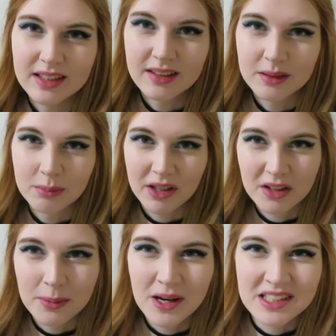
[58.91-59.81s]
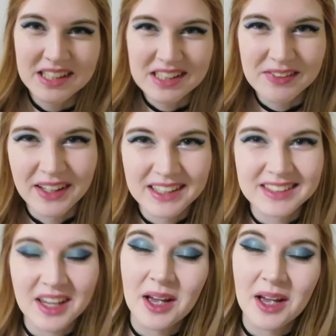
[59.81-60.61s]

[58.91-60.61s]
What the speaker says: the makeup artist's first